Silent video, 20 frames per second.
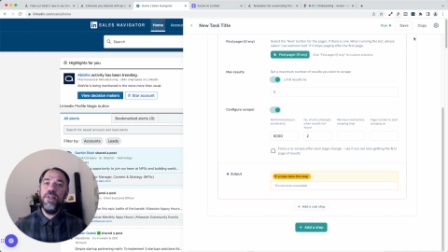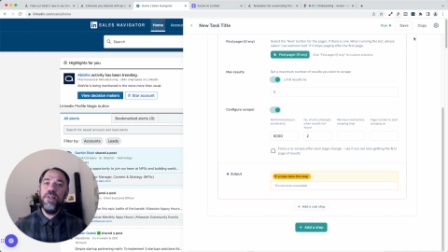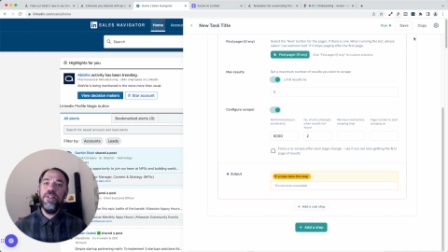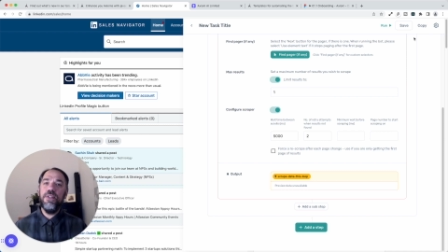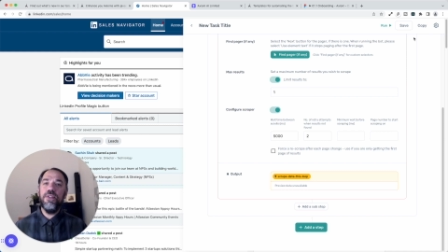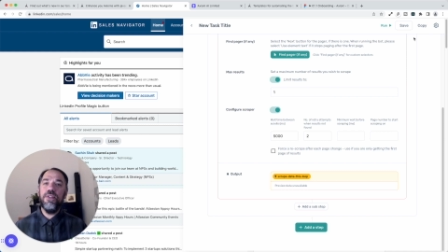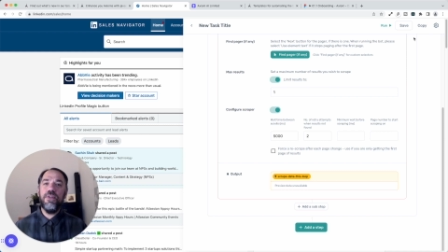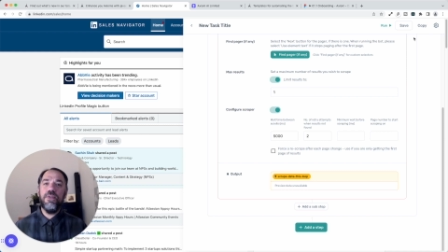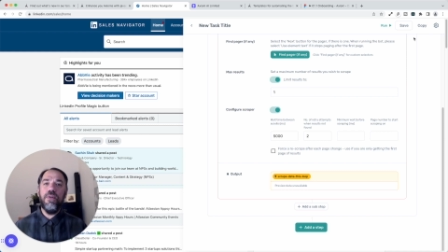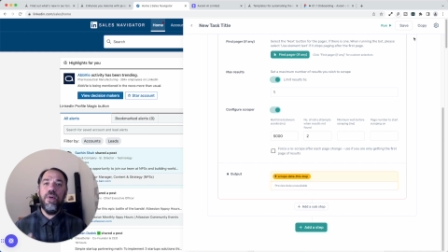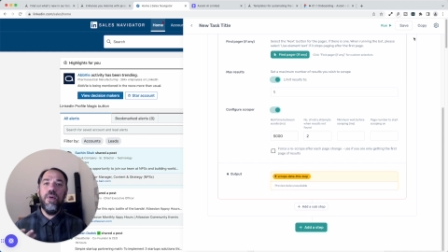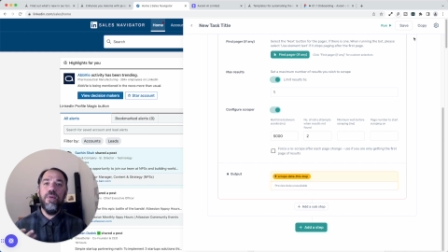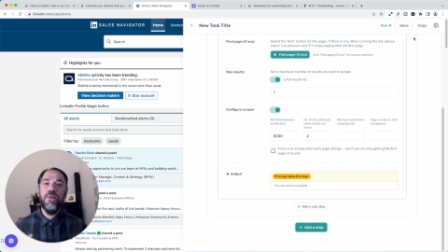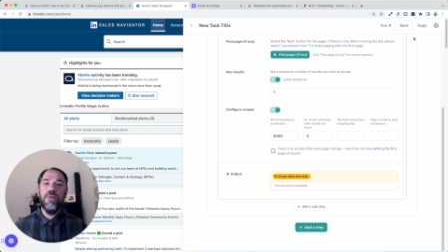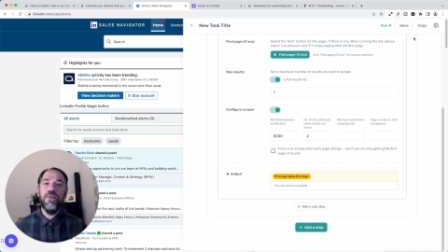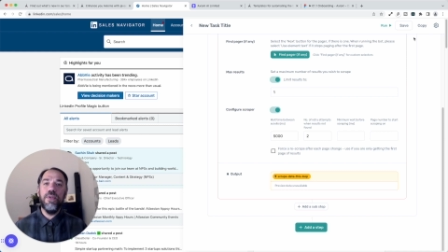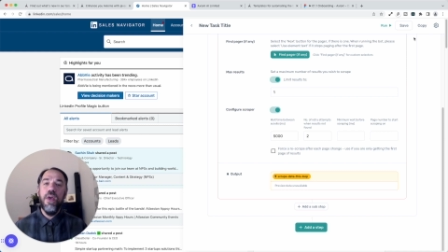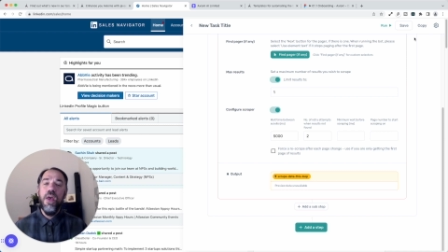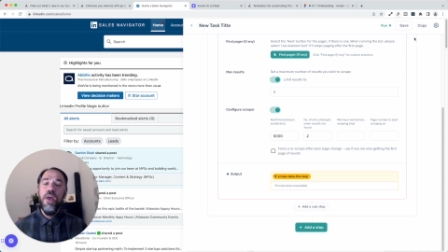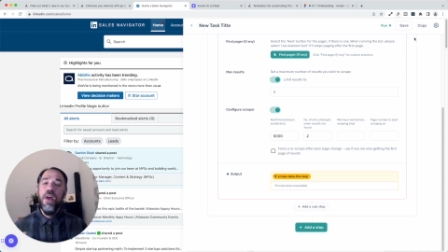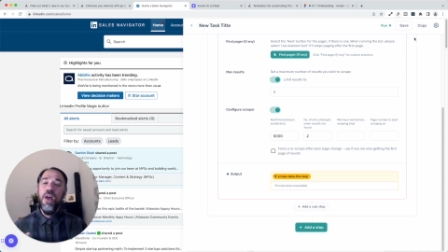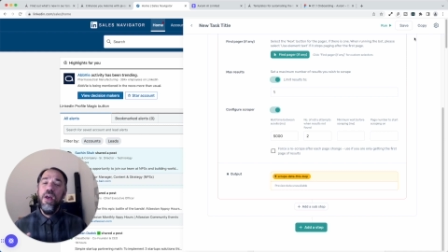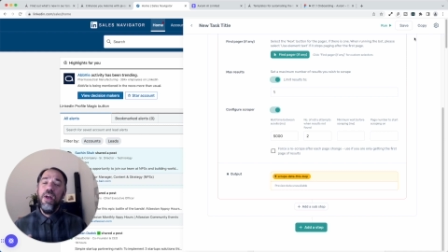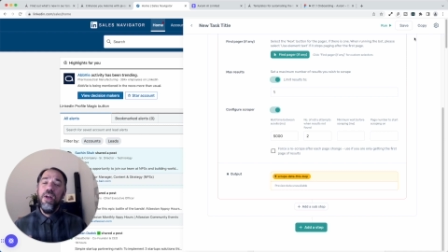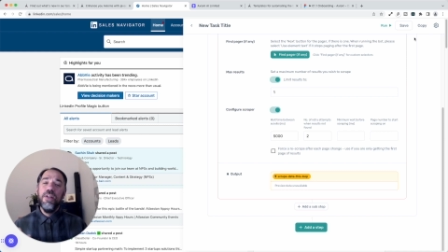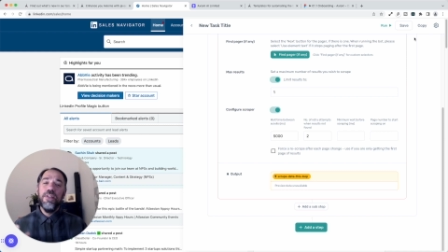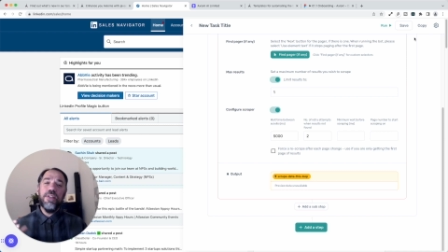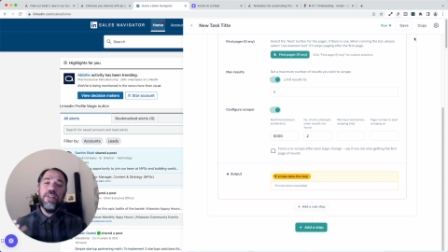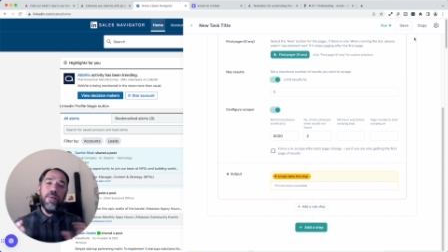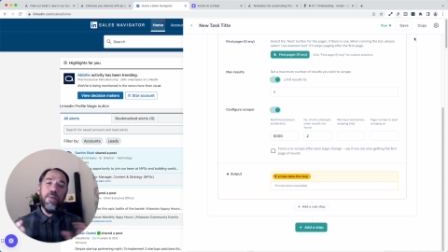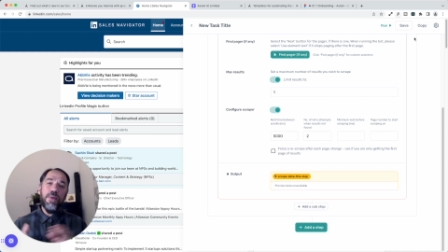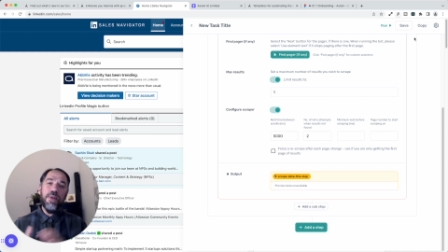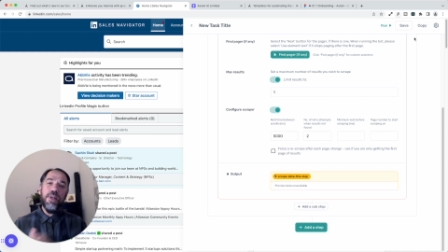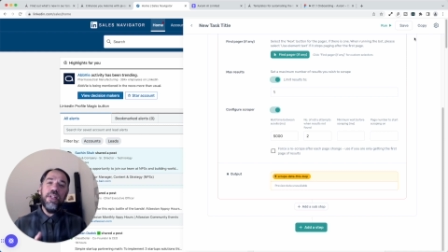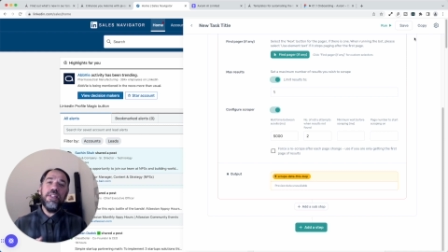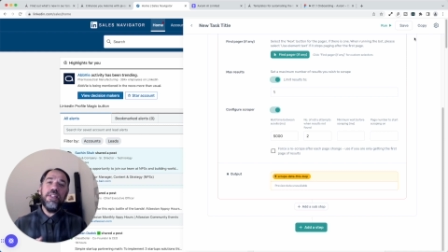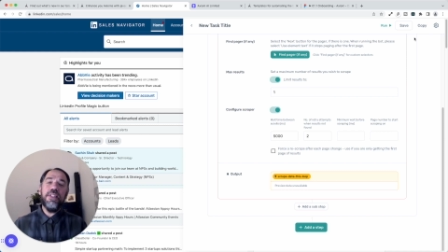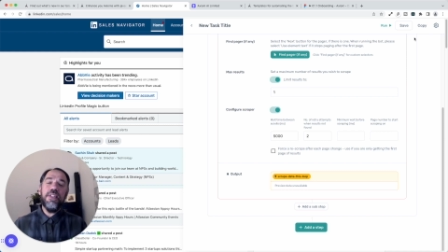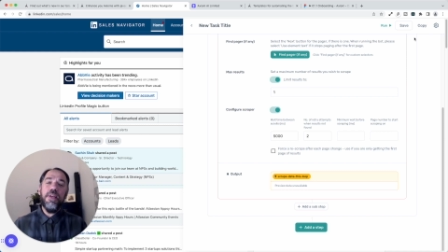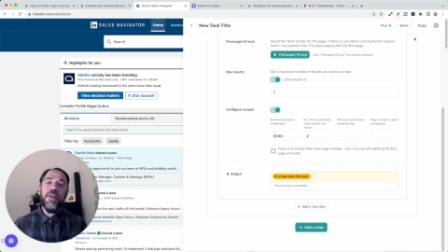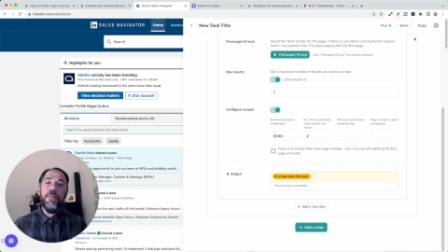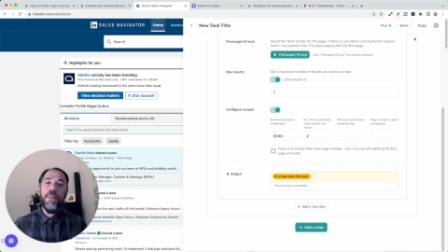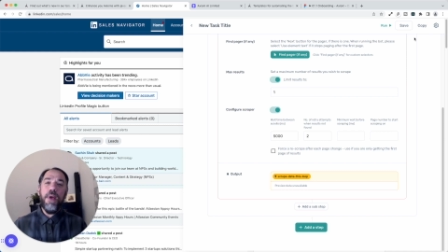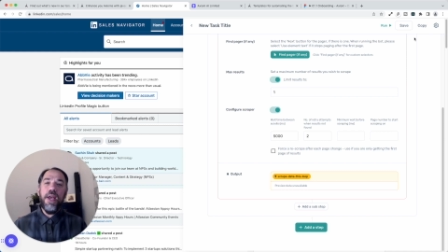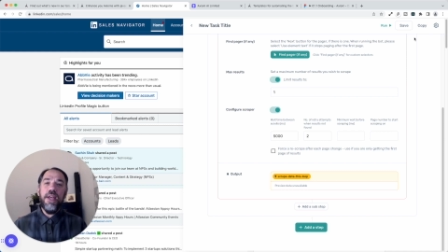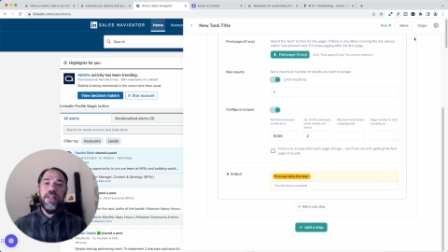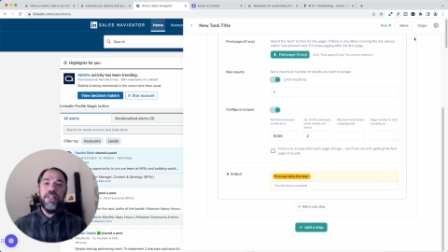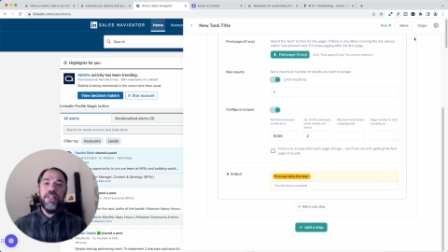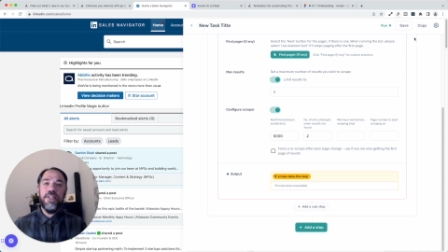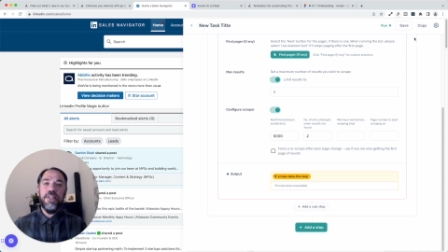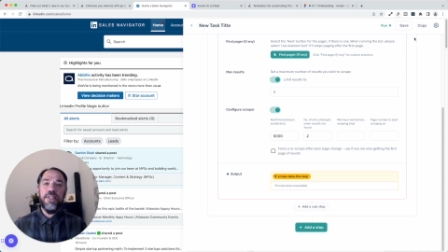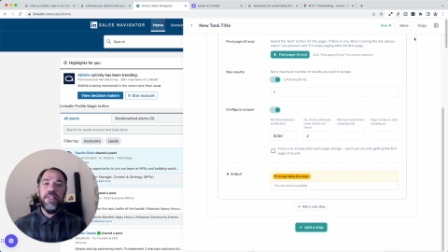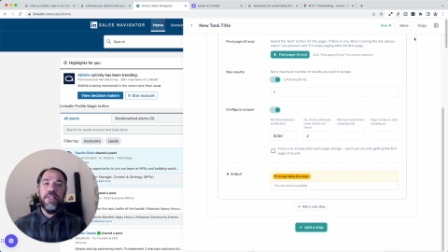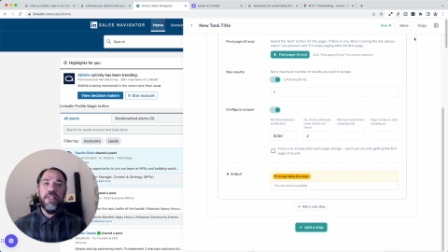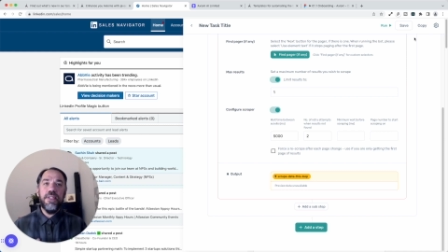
scrolls. So on listing pages, this